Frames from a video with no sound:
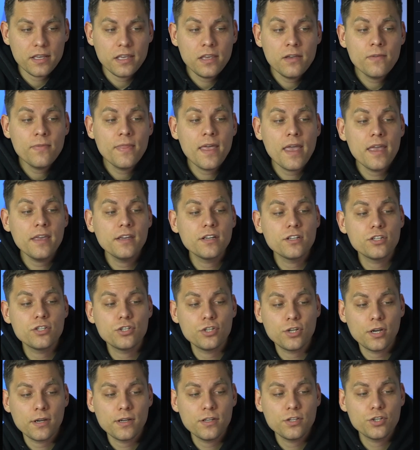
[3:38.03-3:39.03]
if the
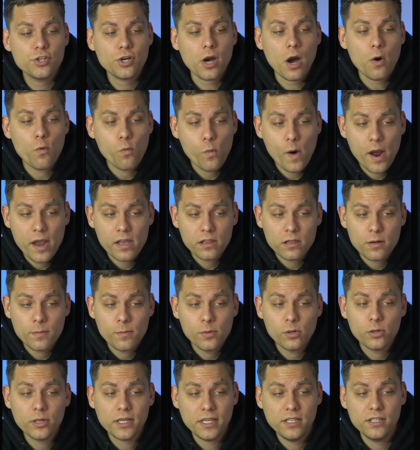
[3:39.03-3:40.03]
exchange
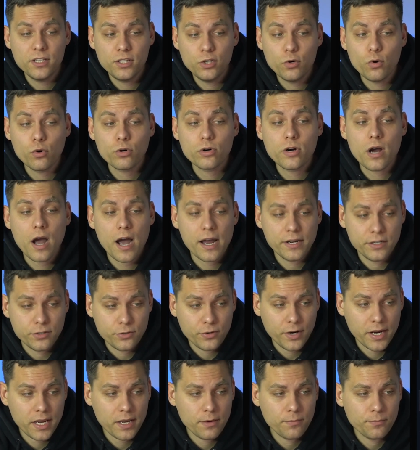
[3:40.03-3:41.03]
available in your
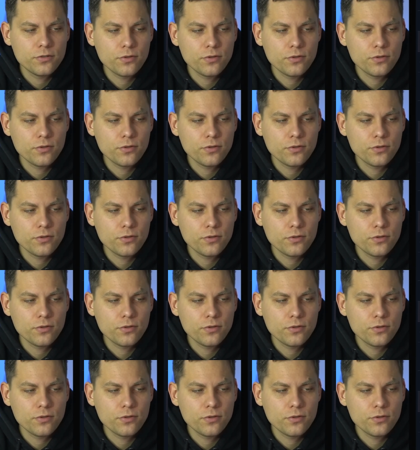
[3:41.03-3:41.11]
country.